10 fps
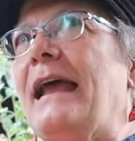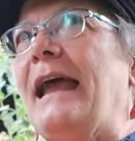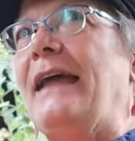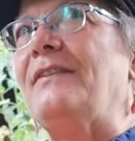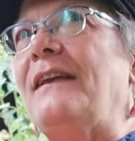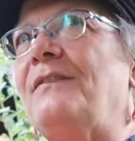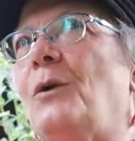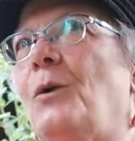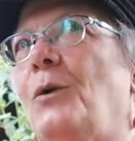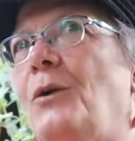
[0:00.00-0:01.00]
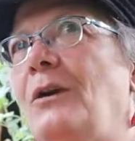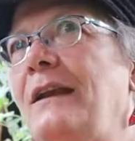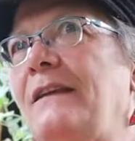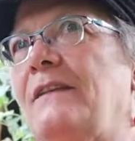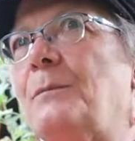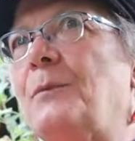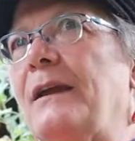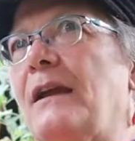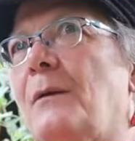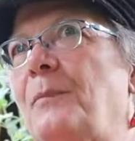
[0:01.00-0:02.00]
And then the early
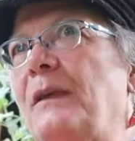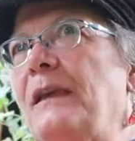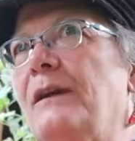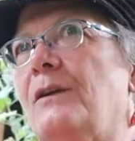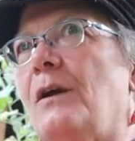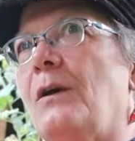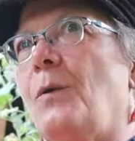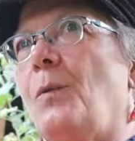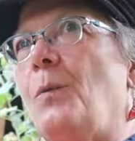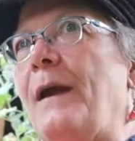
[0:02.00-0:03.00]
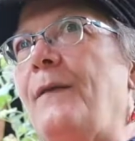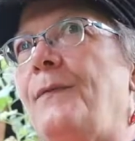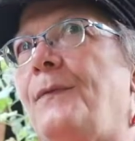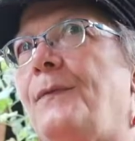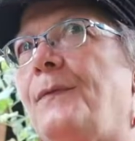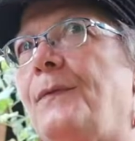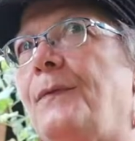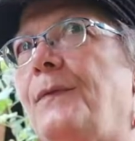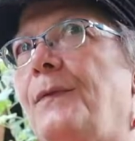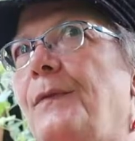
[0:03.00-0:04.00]
spring up here, when
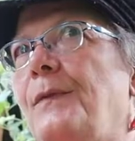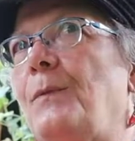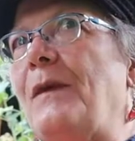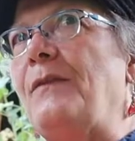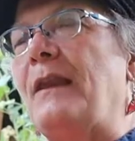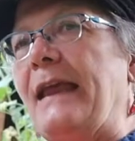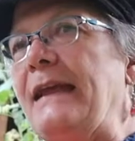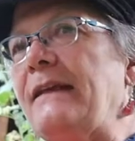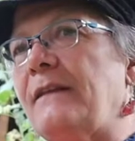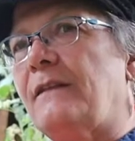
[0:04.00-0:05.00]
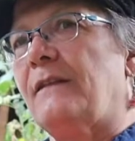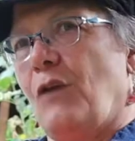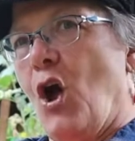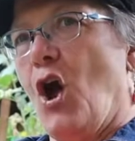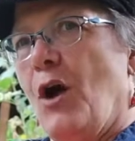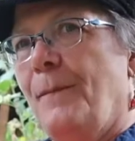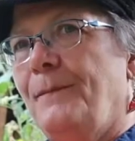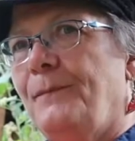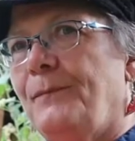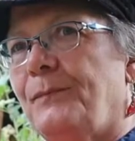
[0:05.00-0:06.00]
the lakes thaw,
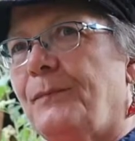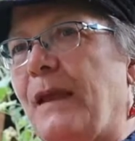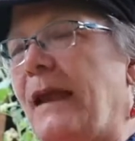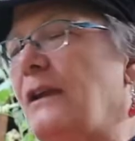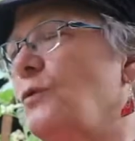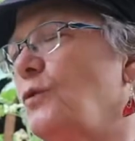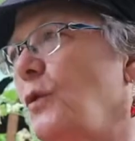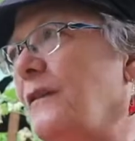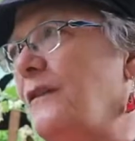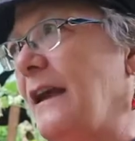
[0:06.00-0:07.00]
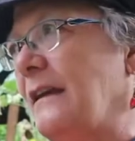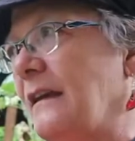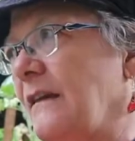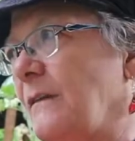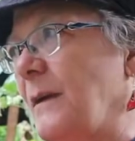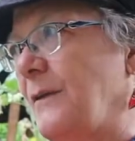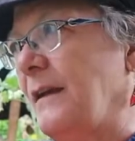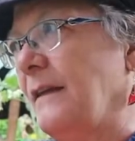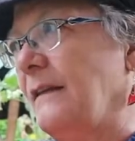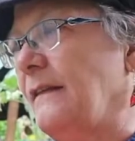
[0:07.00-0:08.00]
I don't know if you had an
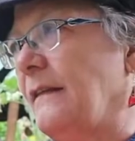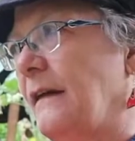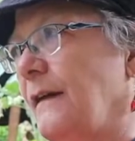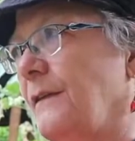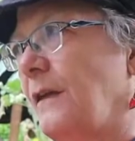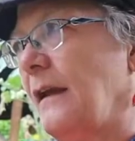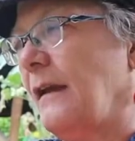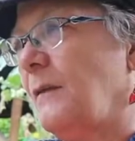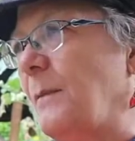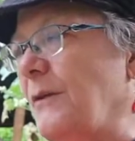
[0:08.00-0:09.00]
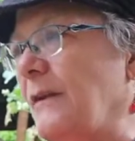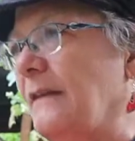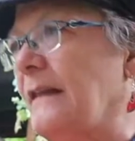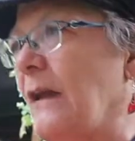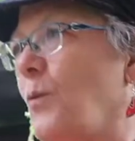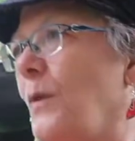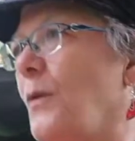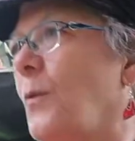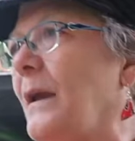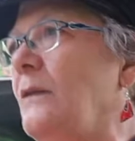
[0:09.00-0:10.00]
experience that when
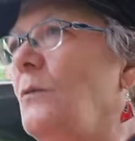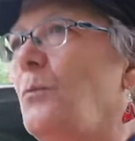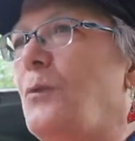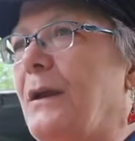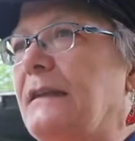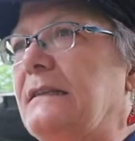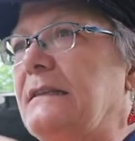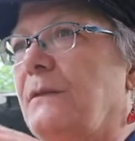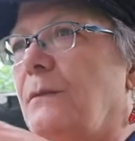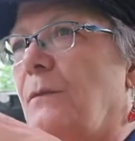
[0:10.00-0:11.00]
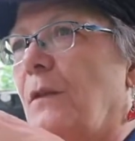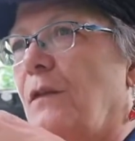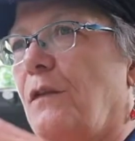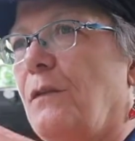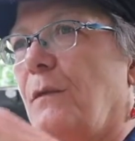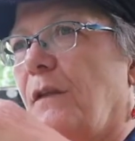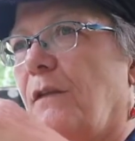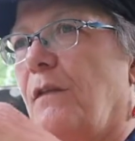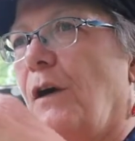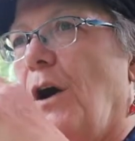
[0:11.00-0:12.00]
the wind brings the
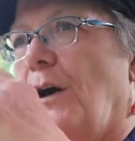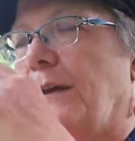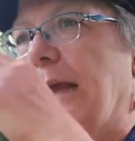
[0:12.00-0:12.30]
thaw,